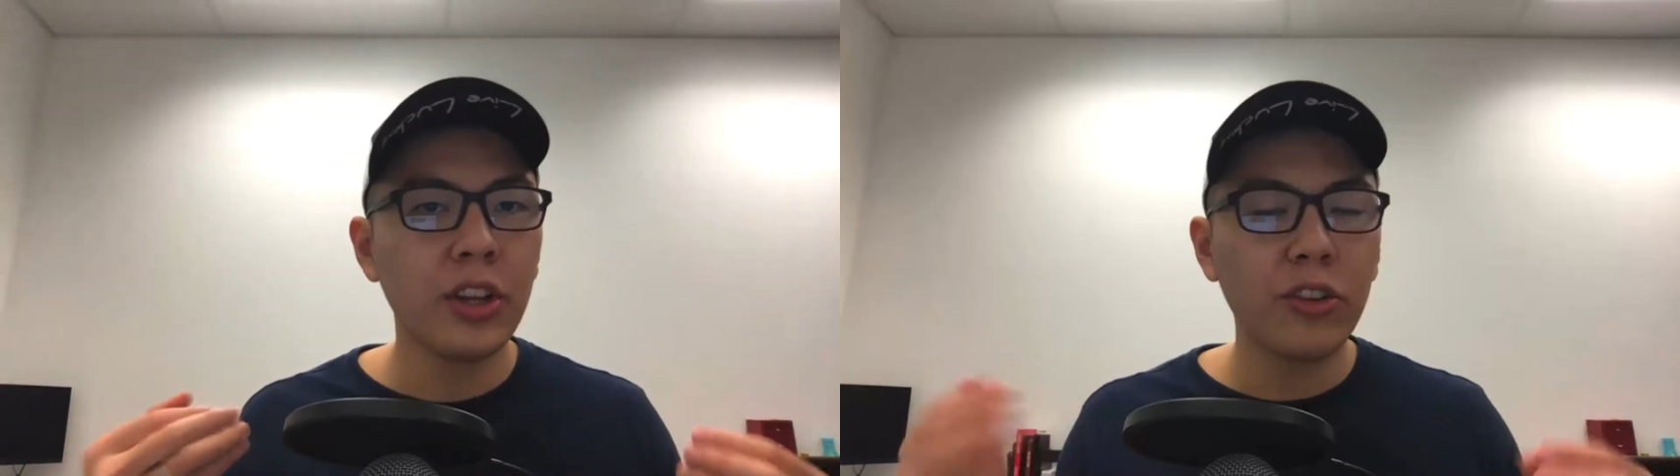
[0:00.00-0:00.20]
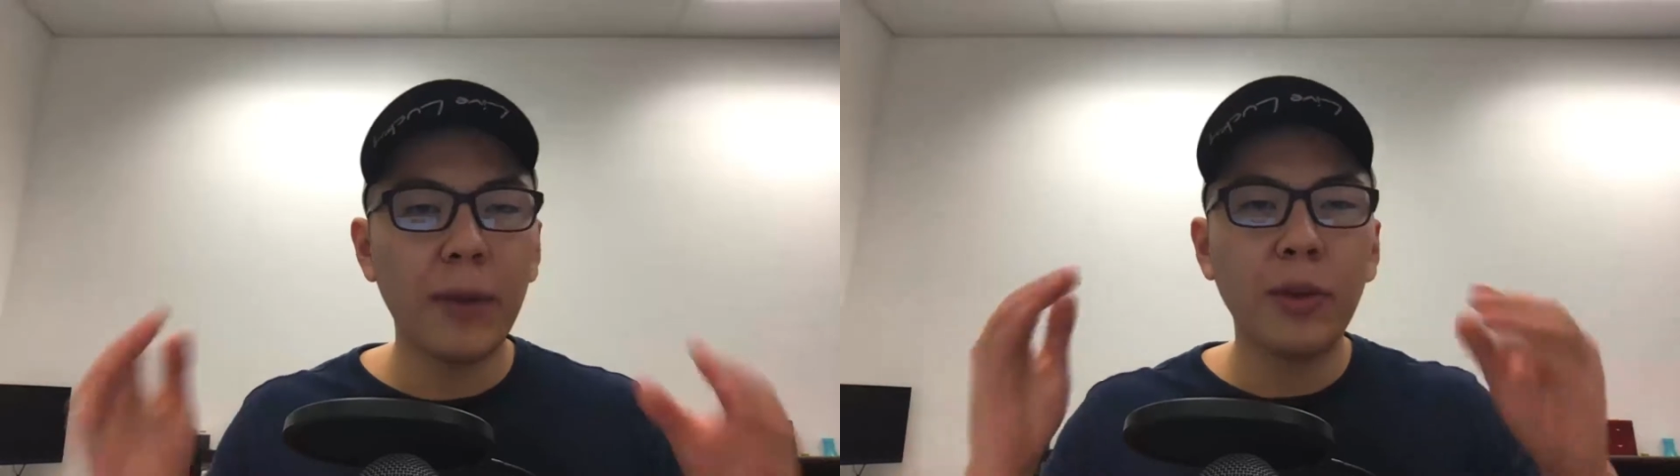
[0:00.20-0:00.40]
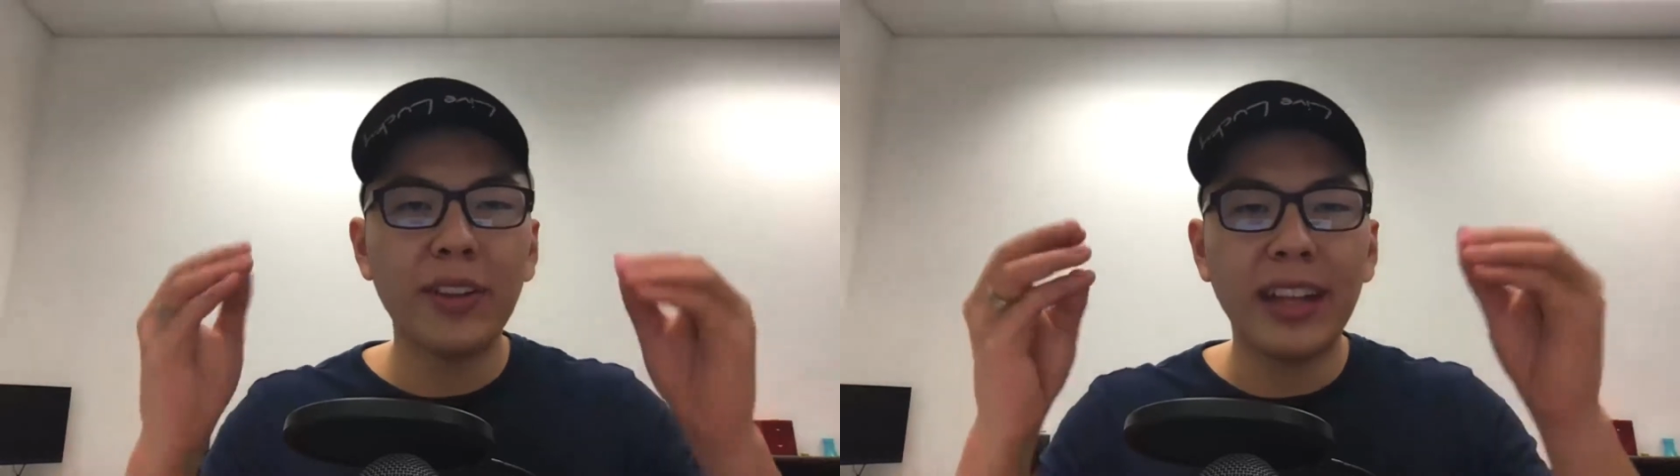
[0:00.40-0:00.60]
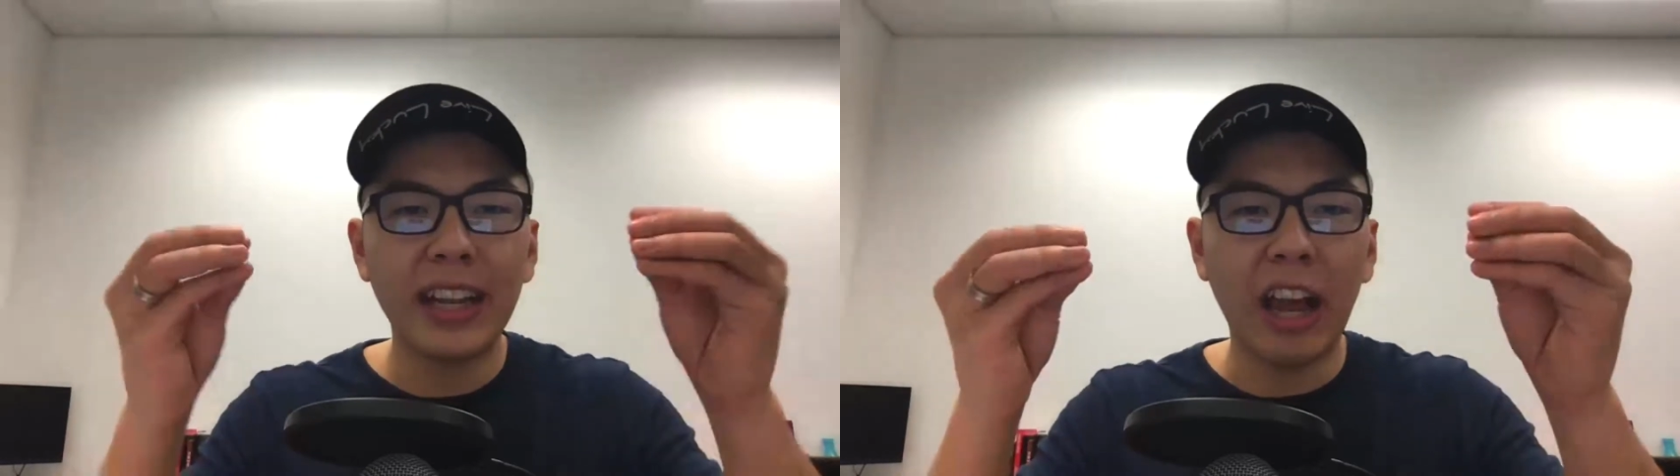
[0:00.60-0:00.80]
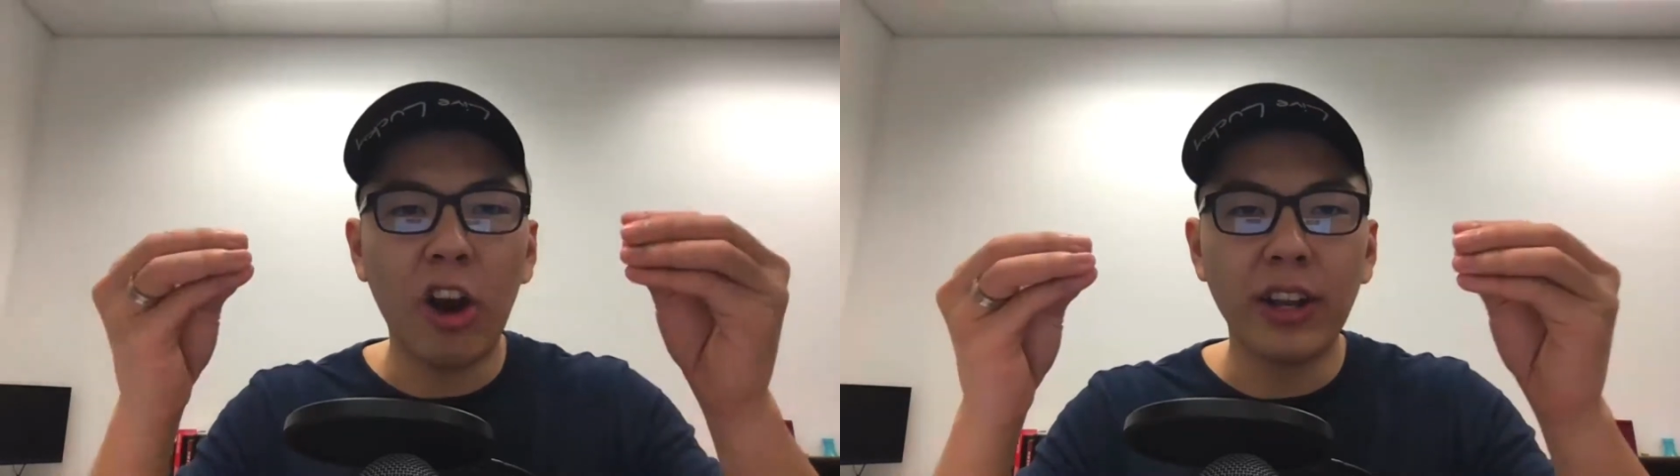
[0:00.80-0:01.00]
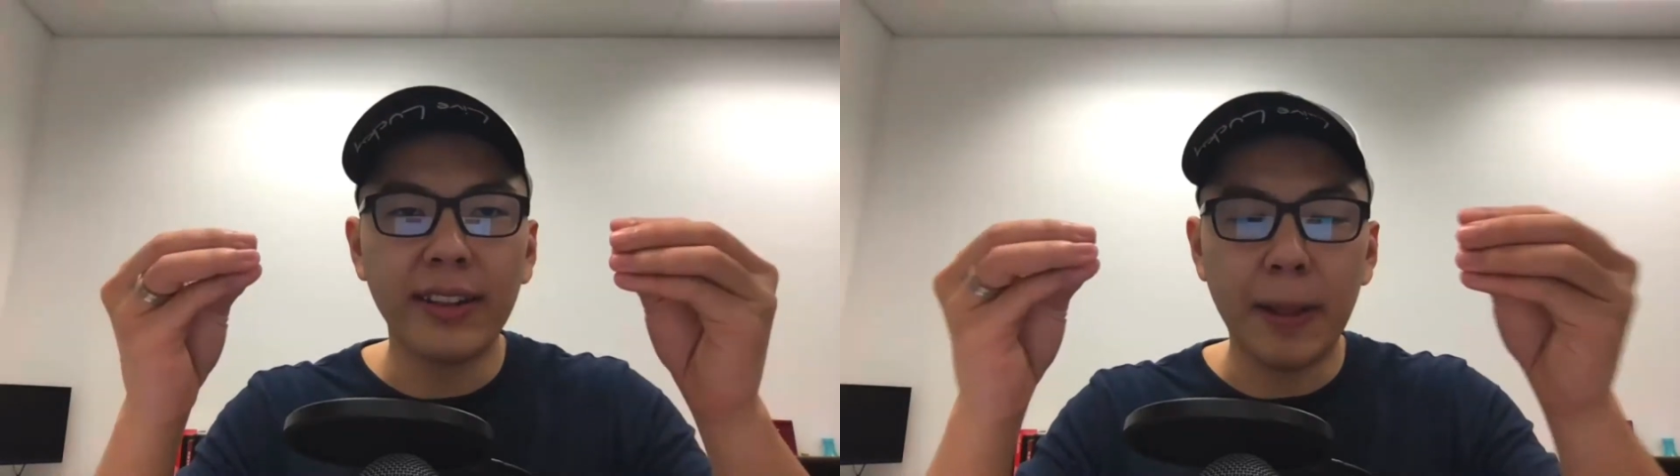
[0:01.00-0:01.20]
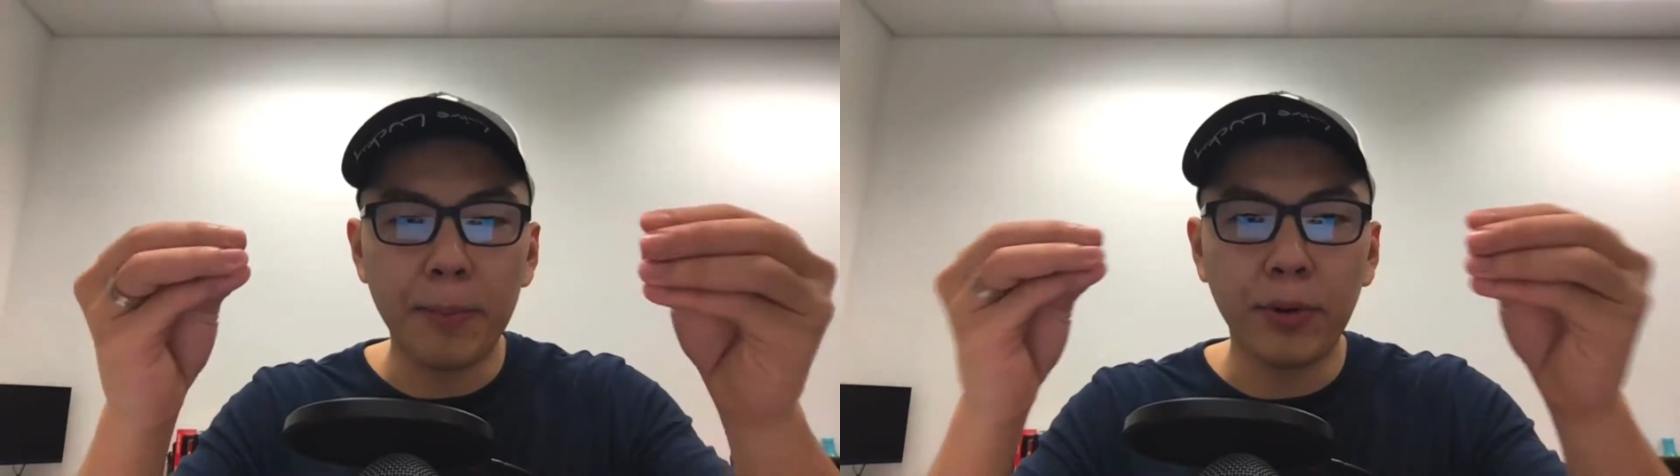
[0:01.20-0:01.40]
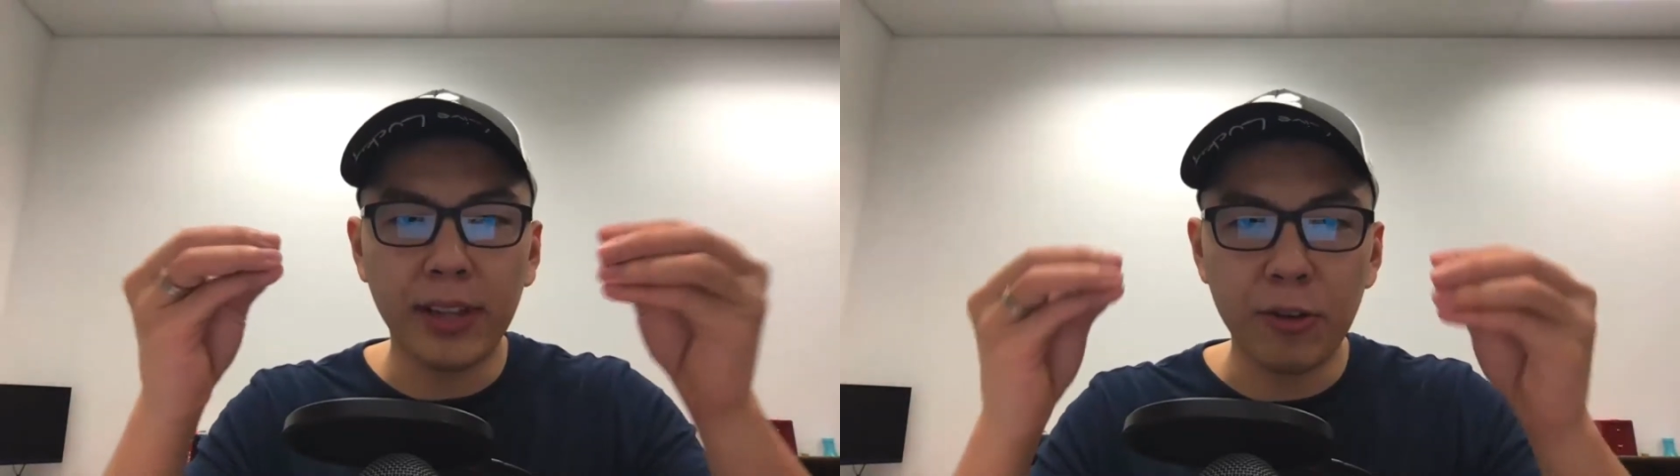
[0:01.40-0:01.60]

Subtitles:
So I'm not saying that all the samples